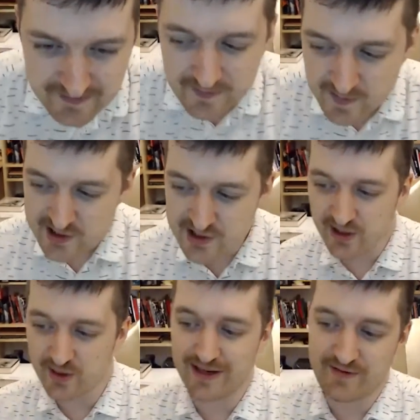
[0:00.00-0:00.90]
So
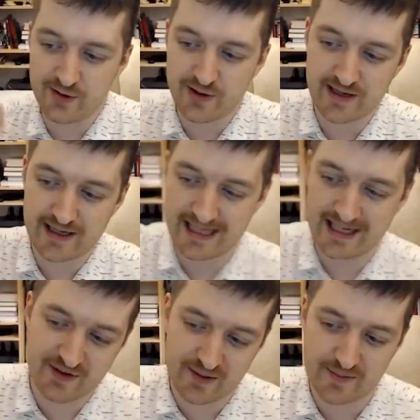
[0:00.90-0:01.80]
if you can give
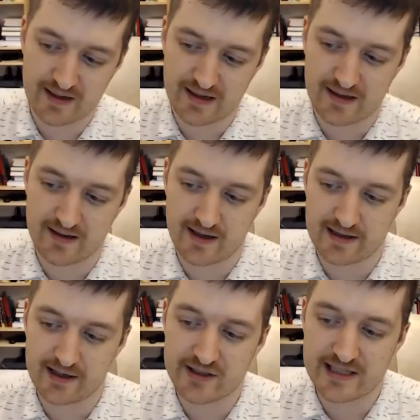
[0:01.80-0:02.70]
them a
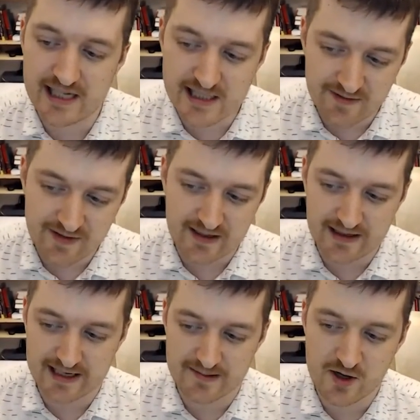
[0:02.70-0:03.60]
little taste of it, let
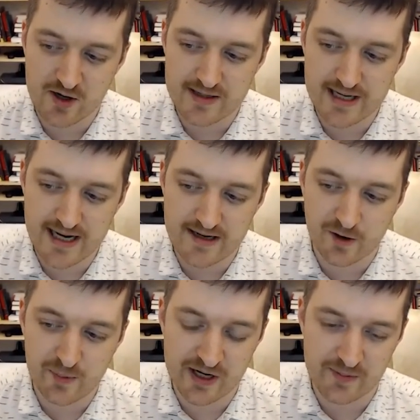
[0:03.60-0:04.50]
them create,
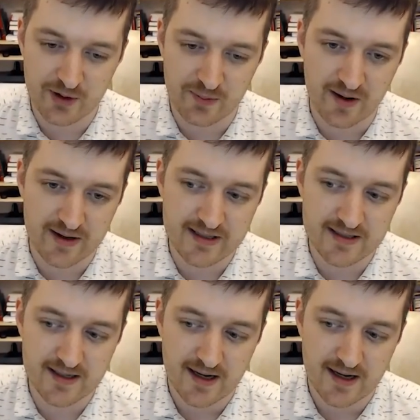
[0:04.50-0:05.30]
open up their minds.